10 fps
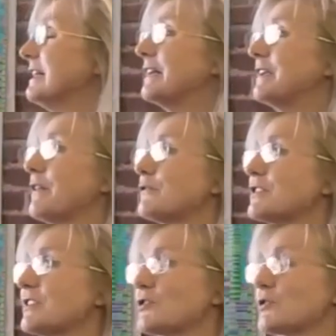another
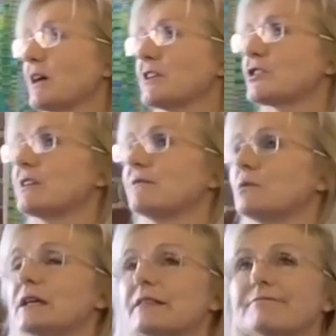situation
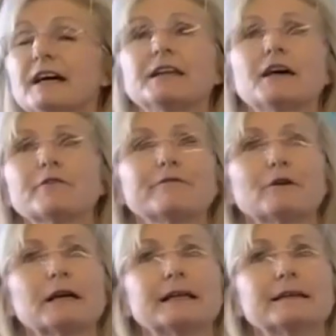with another
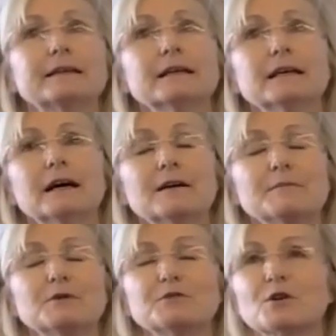friend
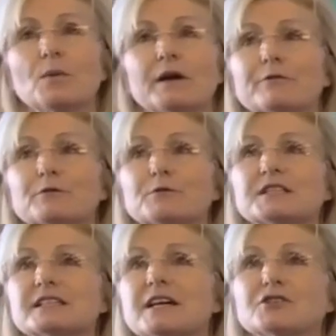um, who's going through
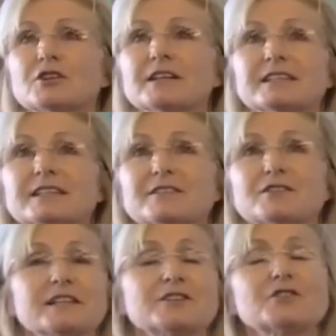such a,
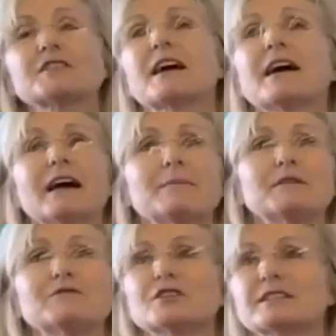such a time
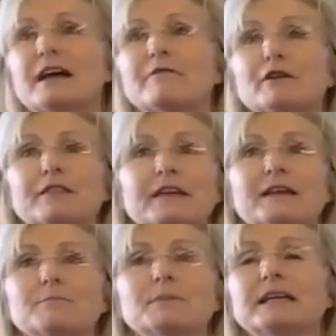of just
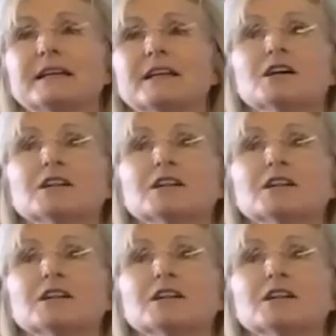everything being